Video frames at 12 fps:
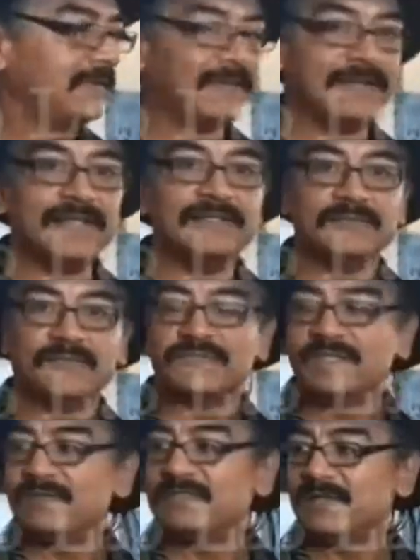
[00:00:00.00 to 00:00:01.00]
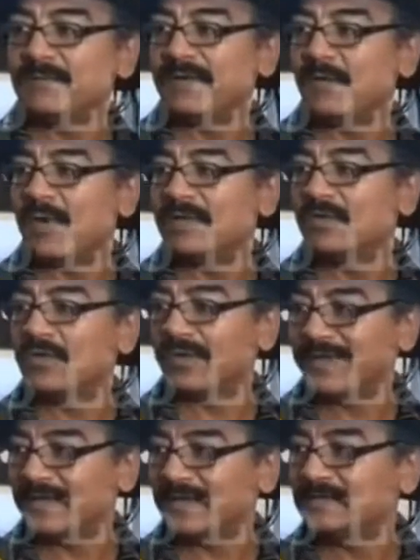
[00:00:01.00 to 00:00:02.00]
regular classes, and
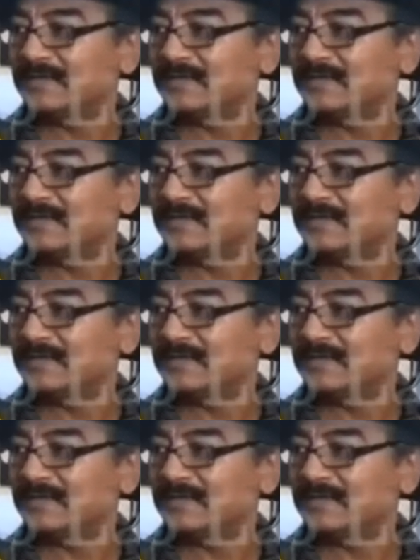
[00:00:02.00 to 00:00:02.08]
then